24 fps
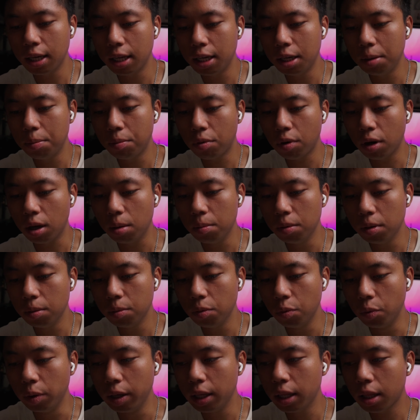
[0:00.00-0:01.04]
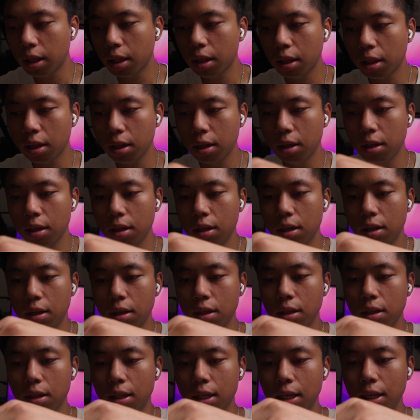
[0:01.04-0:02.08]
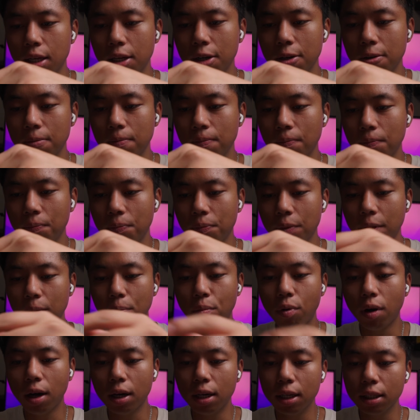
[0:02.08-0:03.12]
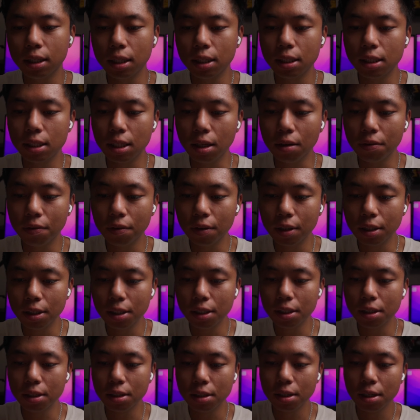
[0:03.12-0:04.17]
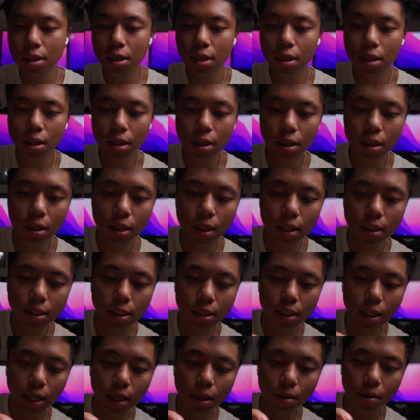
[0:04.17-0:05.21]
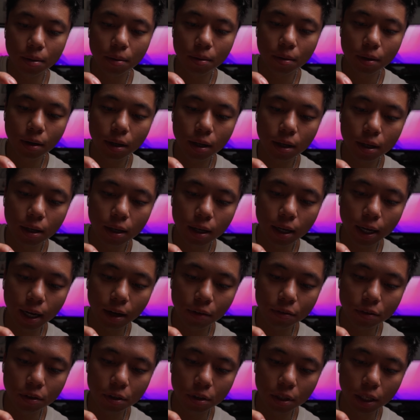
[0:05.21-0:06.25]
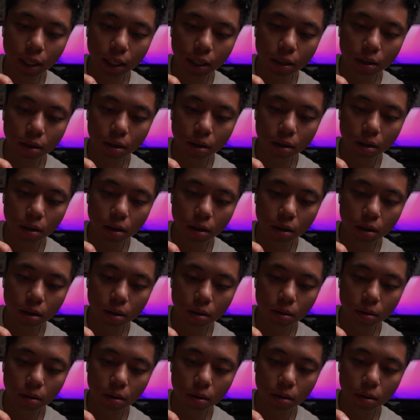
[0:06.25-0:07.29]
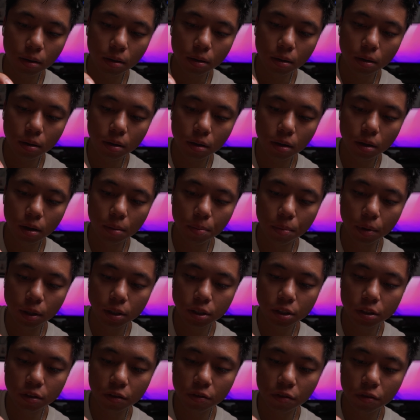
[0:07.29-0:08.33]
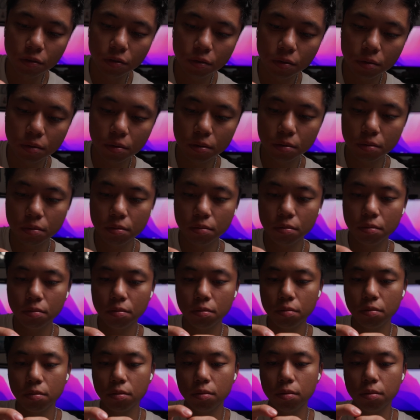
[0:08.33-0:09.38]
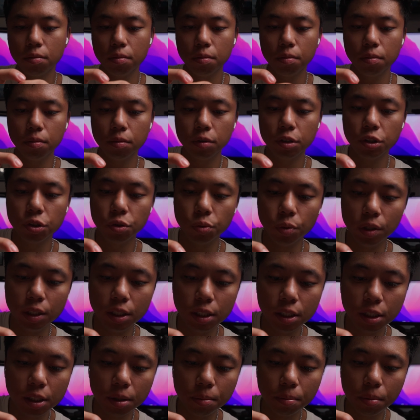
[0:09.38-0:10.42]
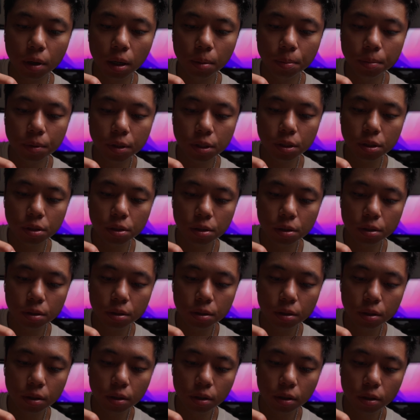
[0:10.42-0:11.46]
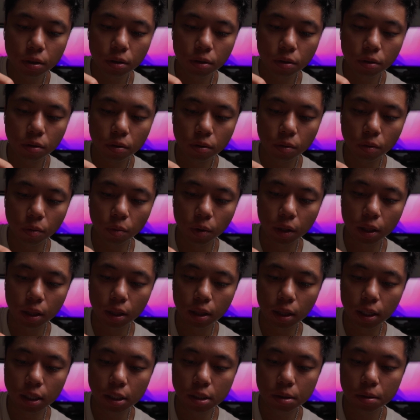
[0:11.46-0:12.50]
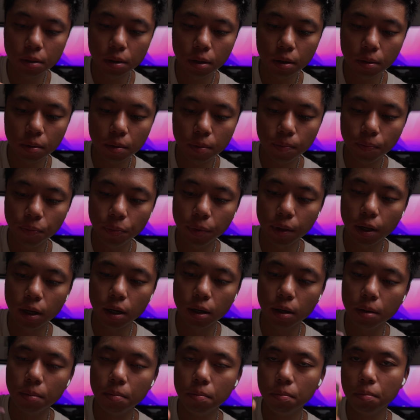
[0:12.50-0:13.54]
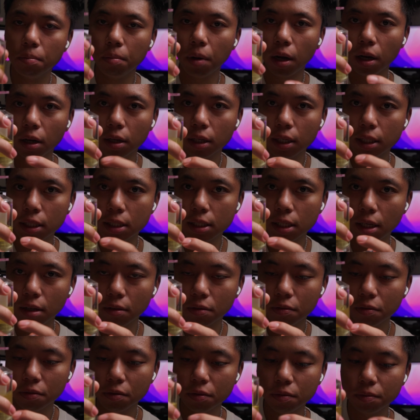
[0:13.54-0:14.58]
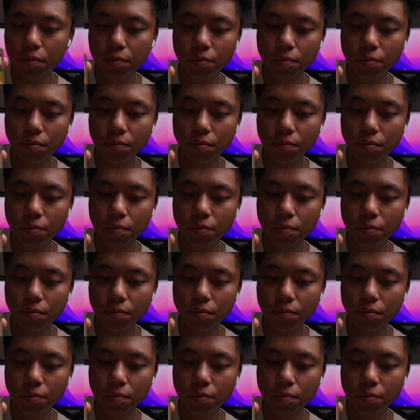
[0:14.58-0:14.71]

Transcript: any problem with the product itself. This is after like a bunch of squeezes and pumps with this bottle itself.